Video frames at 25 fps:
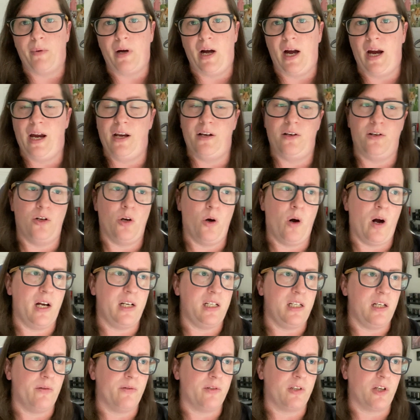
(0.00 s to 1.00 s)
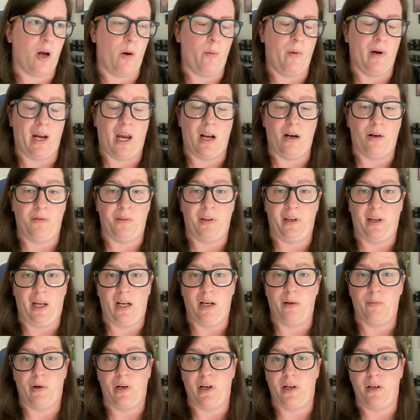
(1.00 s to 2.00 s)
I had no idea it was coming. I don't think
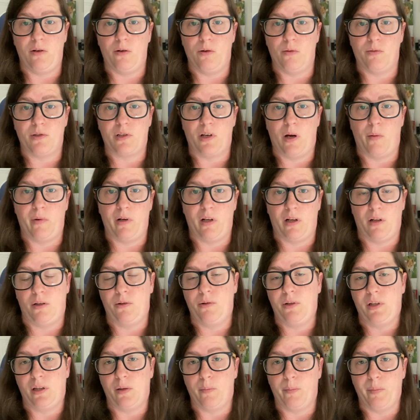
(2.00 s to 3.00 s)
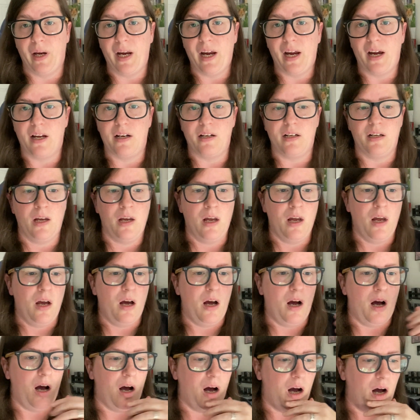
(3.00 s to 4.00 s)
anybody knew it was coming, including the band.
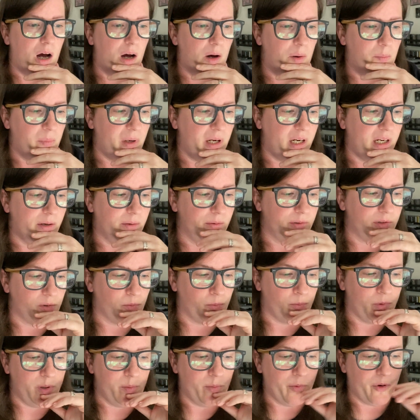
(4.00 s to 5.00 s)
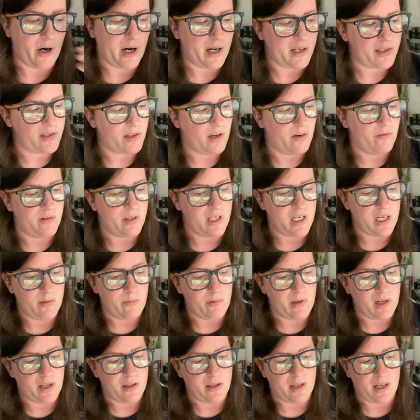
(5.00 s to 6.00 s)
And it was a repress of an
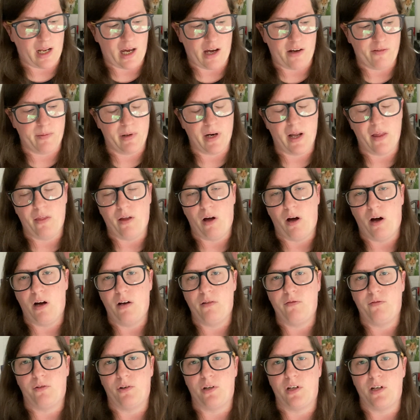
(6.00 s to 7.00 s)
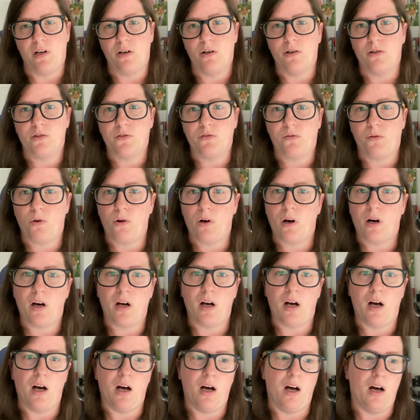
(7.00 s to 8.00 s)
EP that I've been on the hunt for years for,
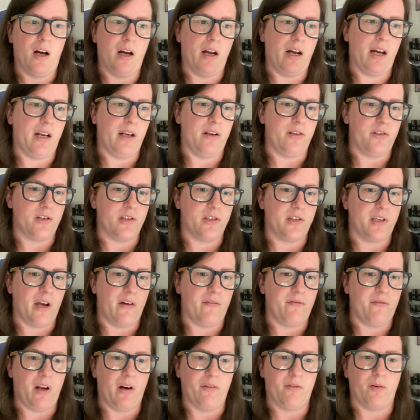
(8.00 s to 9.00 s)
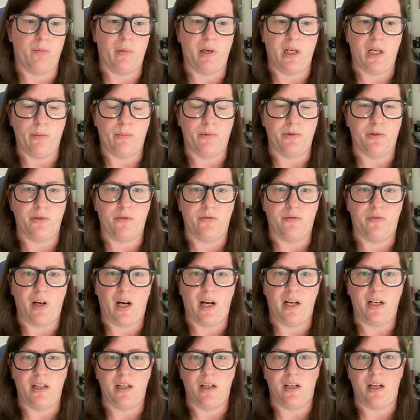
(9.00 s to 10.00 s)
and just have never been able to
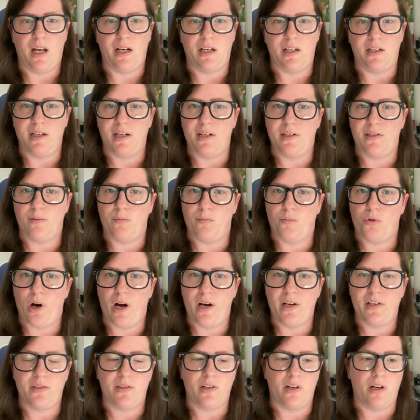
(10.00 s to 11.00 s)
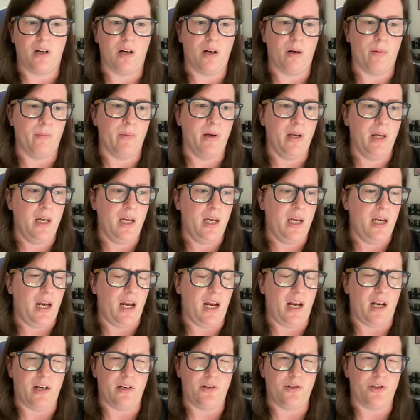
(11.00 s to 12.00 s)
find it at a decent price.
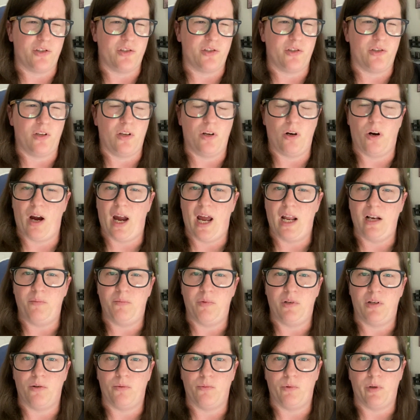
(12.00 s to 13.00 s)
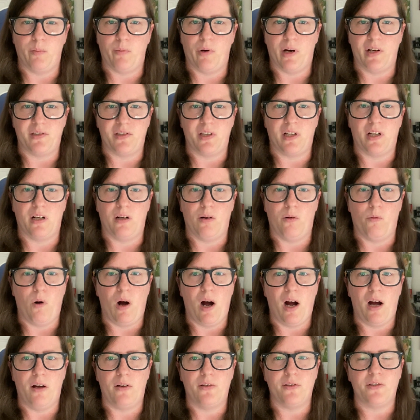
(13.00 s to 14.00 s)
And just there hadn't been a repressing in a
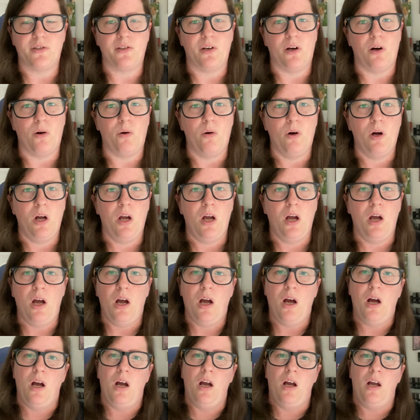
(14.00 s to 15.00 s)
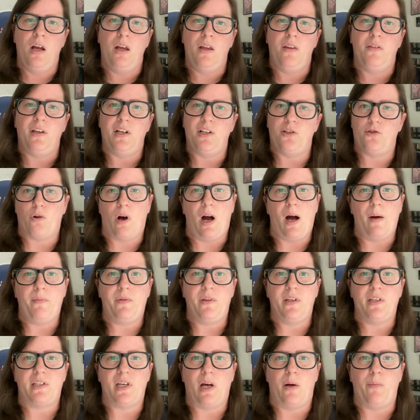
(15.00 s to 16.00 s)
while. So they dropped
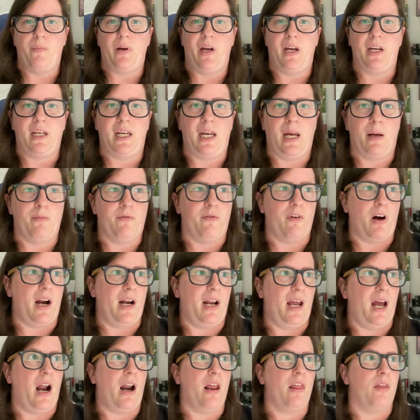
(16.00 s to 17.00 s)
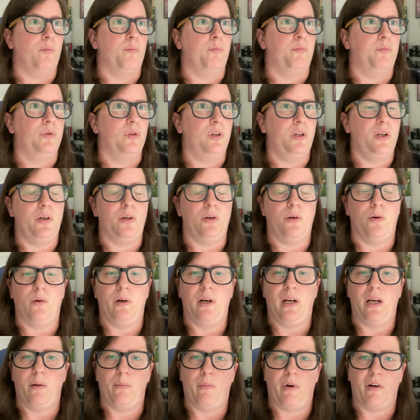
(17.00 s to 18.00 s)
this on Bandcamp Friday out of the blue,
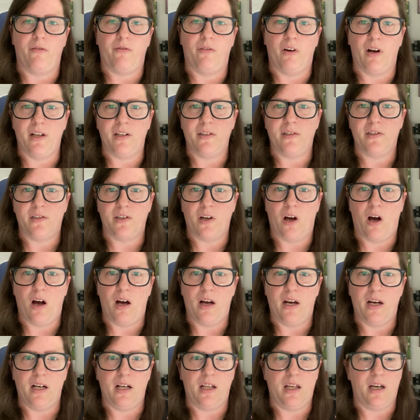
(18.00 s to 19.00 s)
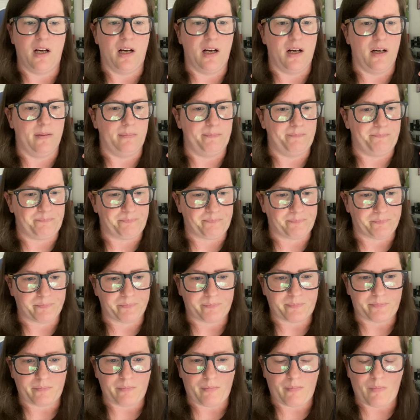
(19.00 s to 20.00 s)
and my friend saw it
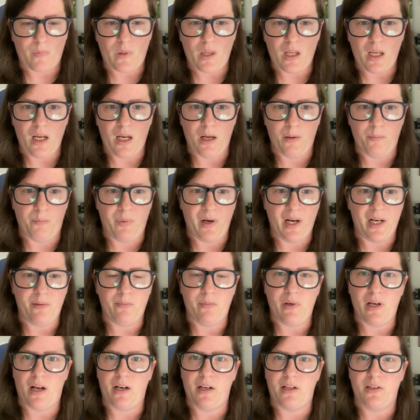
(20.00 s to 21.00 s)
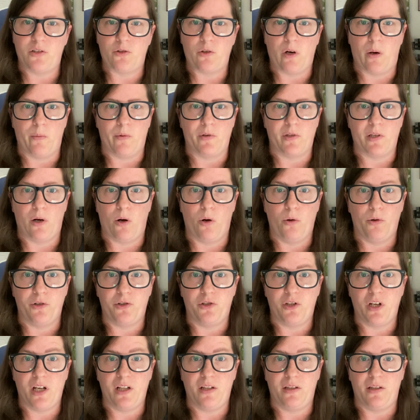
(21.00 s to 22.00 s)
and pinged me on Instagram. I was like, holy
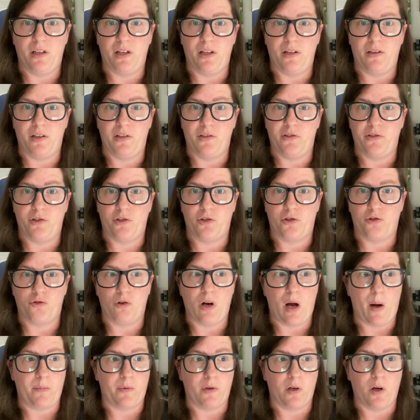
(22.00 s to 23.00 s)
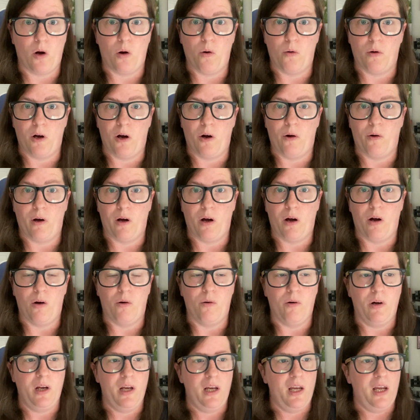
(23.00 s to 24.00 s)
shit, this just dropped, go, go,
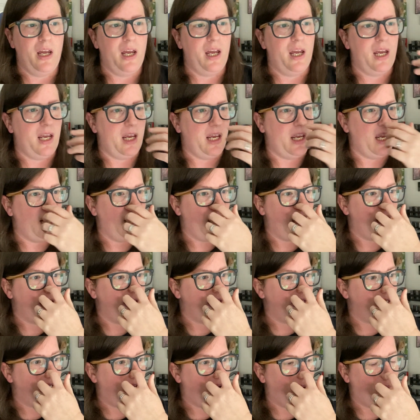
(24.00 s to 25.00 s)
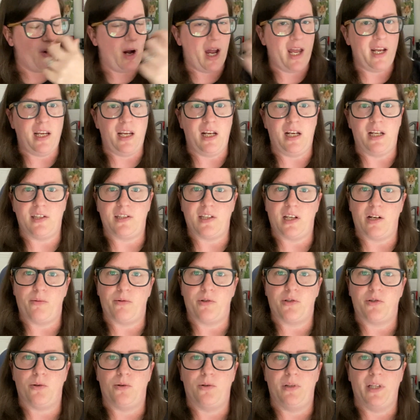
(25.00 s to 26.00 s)
go. And I went and it said it
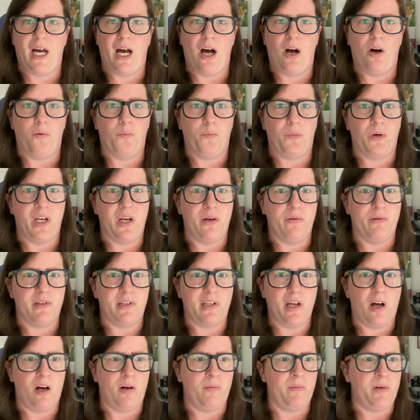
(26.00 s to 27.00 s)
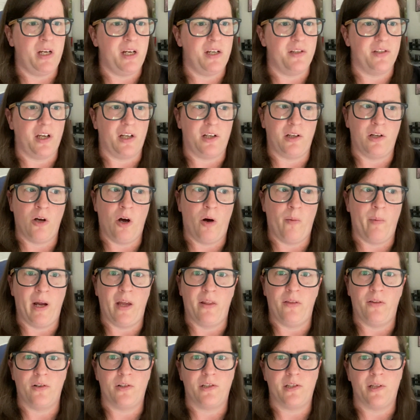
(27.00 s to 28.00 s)
was sold out, but he was telling me, he's like, no,
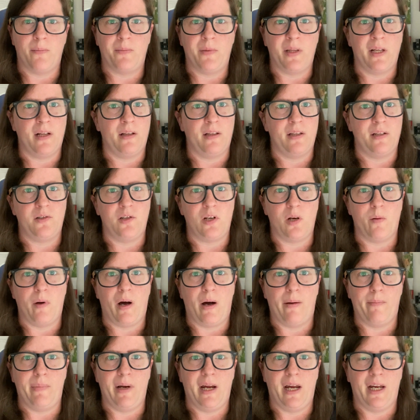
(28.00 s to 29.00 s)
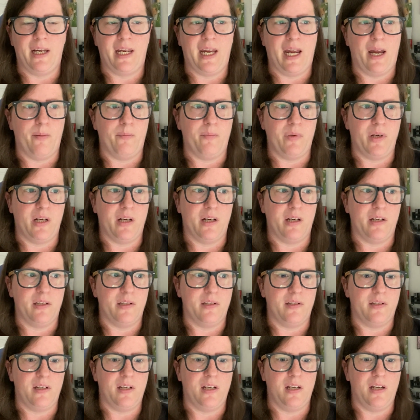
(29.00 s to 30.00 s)
man, there's something glitchy about Bandcamp
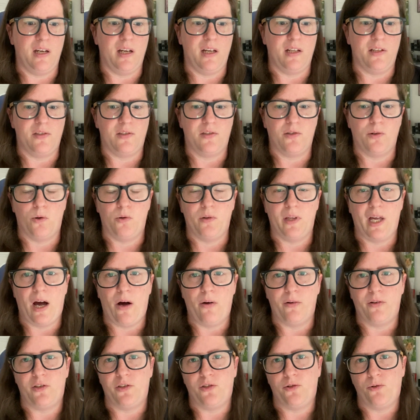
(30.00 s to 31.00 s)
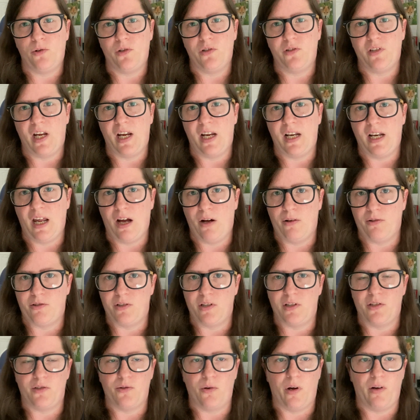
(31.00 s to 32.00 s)
because it's sold out as soon as they announced
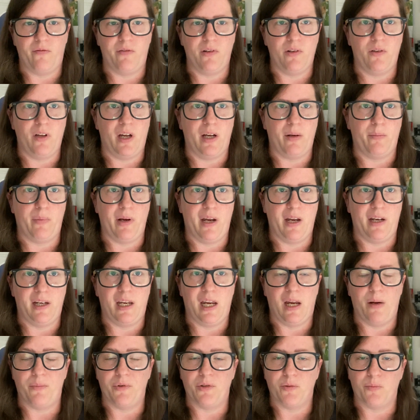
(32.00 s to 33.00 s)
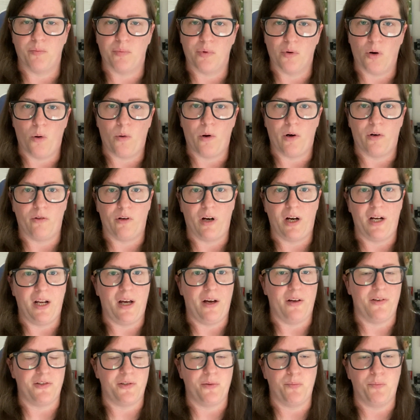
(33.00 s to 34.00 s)
it. So I feel like Bandcamp is broken right
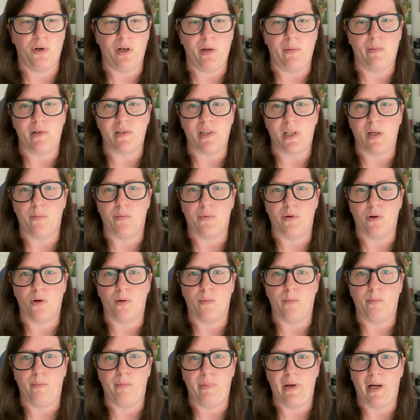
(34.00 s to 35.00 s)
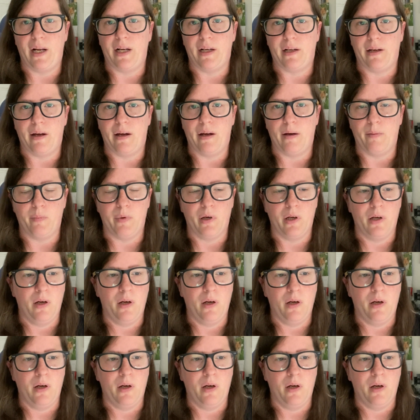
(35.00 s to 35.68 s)
now. So pretty much they broke Bandcamp.